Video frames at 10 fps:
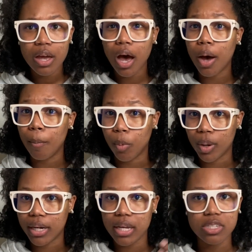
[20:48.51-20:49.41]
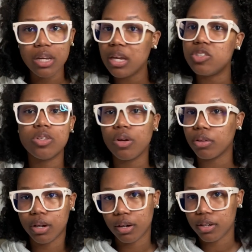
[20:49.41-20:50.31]
a mortgage, it's no
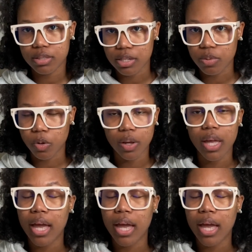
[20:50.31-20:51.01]
longer accessible.